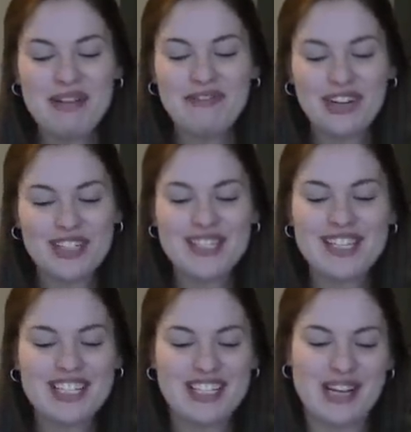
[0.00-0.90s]
but first,
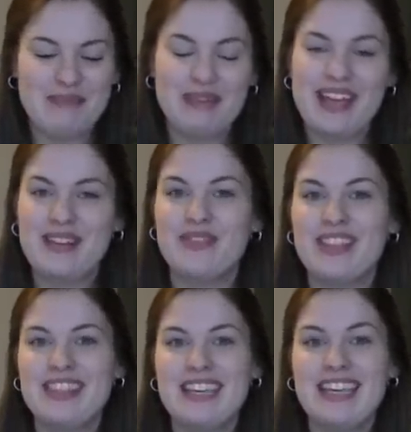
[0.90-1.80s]
let's jump in
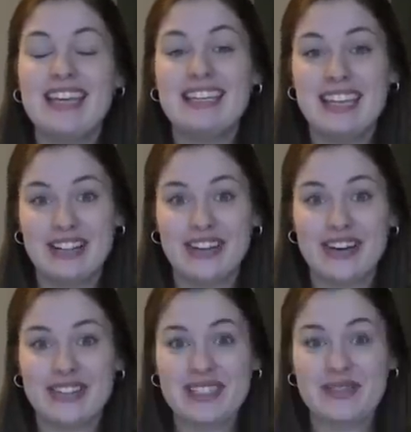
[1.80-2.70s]
with the knit
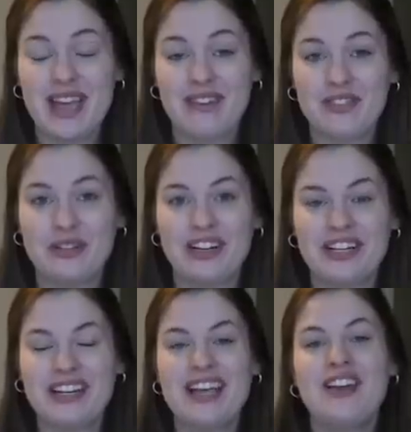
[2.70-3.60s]
alongs that we have going
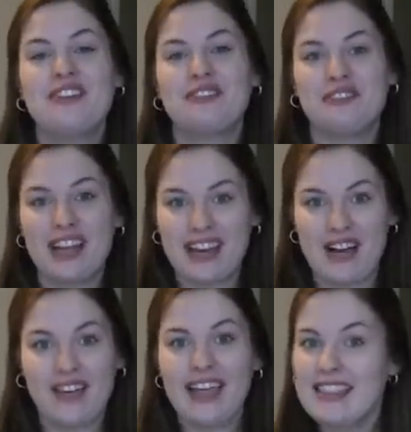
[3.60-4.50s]
on right
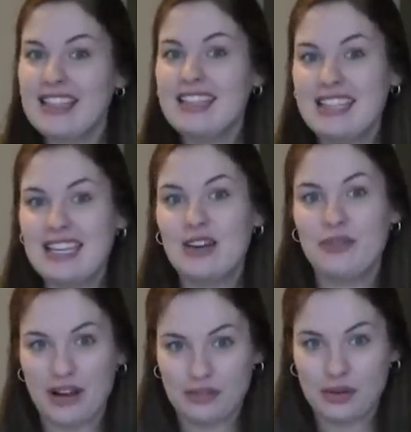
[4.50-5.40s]
now in the
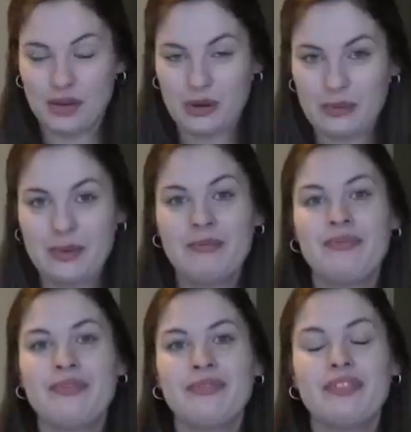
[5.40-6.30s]
Ravelry group.
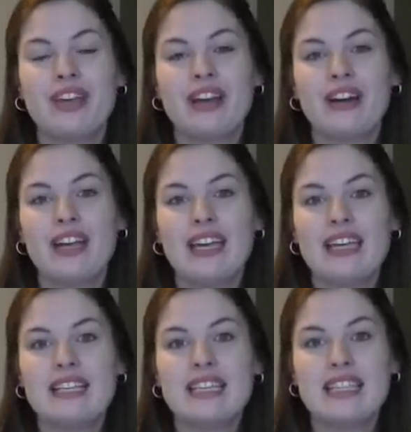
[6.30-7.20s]
There
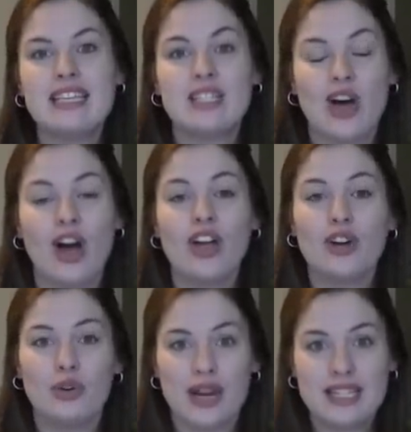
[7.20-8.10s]
is the Sock
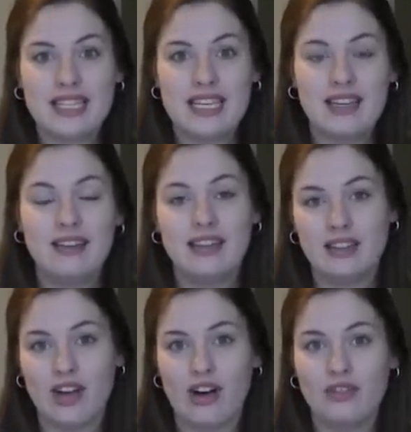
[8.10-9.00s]
Crazy knit
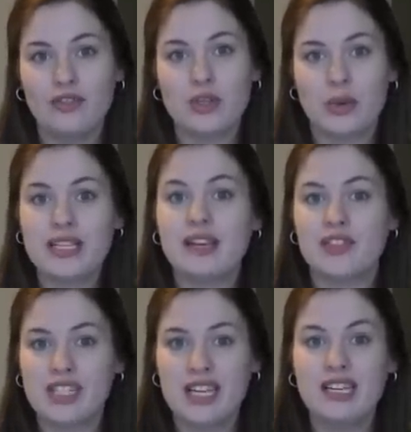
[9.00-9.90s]
along for
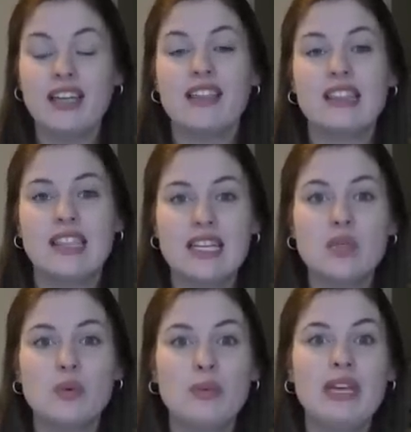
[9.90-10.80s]
2017.
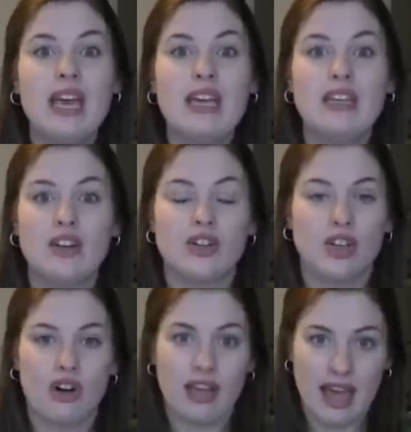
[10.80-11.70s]
This will be a year
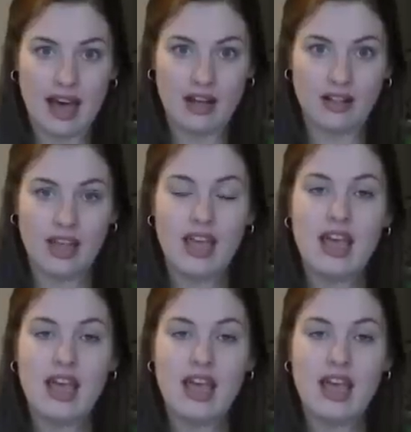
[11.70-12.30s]
long KAL.